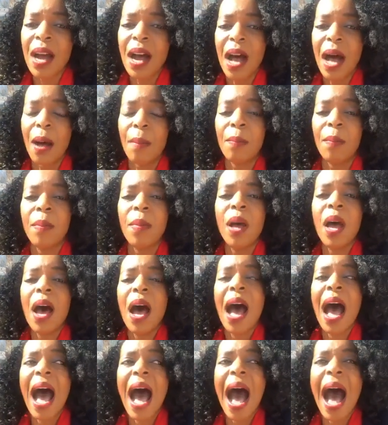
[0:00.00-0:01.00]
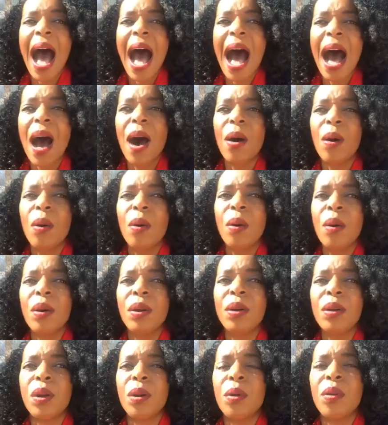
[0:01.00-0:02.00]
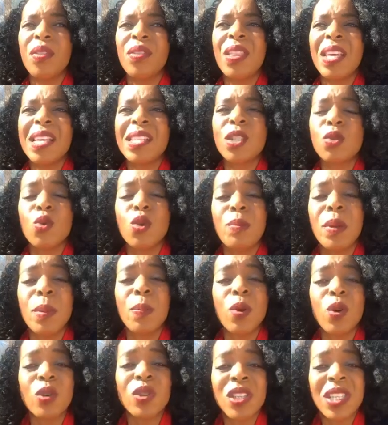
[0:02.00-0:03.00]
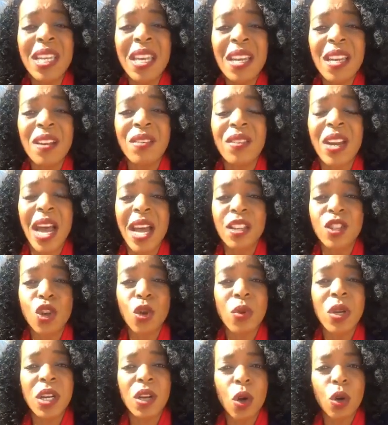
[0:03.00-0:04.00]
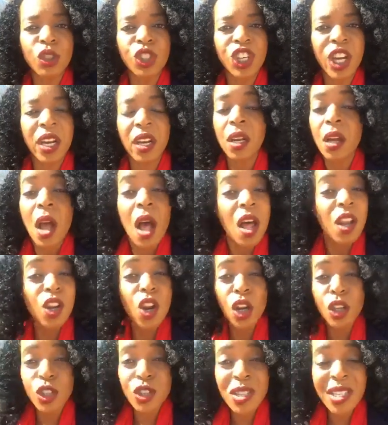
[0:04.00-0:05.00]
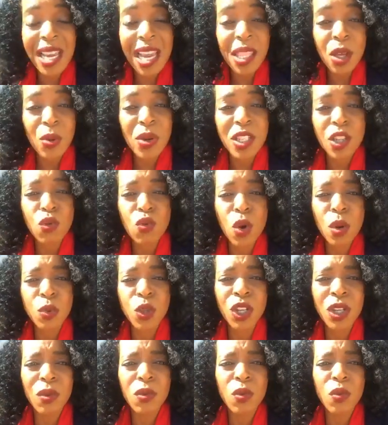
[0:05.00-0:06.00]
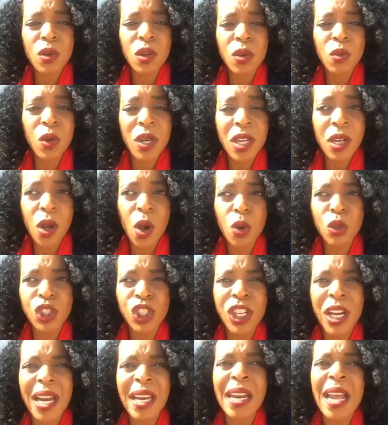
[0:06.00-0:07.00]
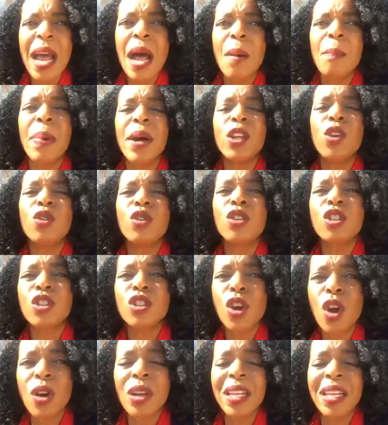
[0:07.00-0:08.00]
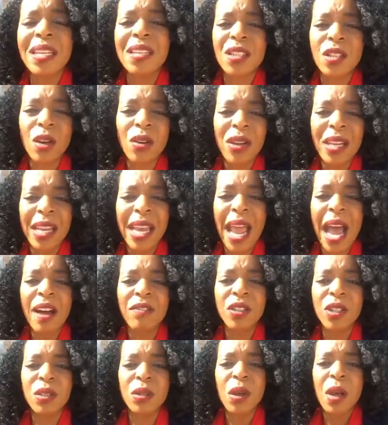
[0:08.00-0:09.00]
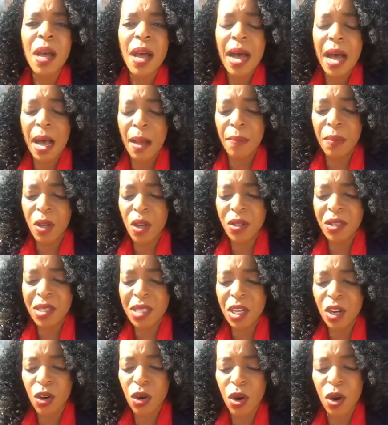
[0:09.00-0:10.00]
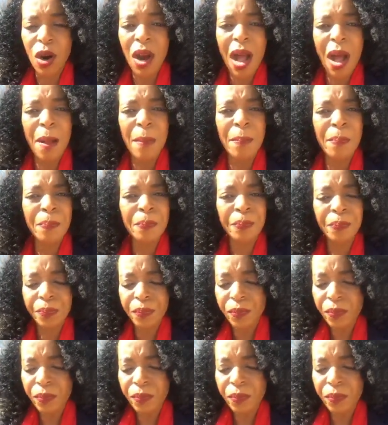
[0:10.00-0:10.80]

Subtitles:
how this would be perceived as you're renegotiating. Not to say there isn't room to renegotiate, but you certainly have to consider